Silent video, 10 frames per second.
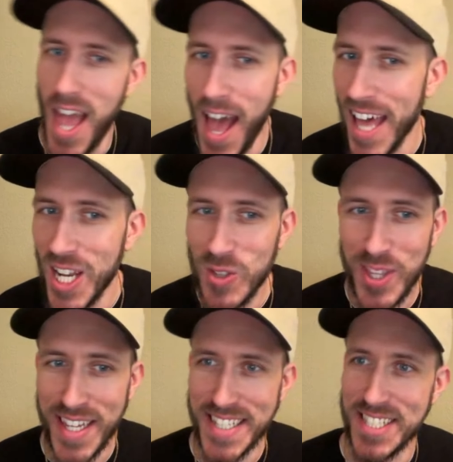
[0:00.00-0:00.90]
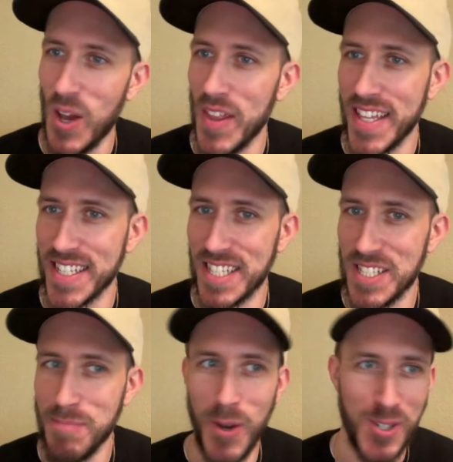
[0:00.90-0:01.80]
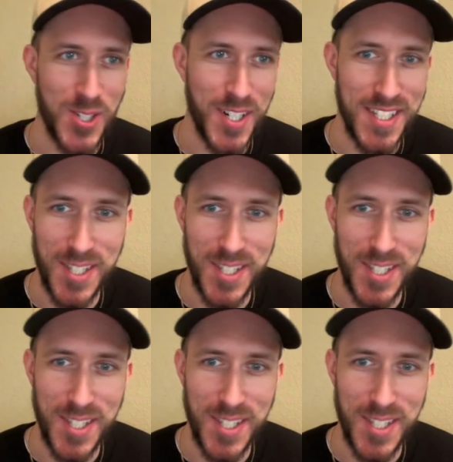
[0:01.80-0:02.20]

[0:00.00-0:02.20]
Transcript: I don't think so. I think it's a smokescreen.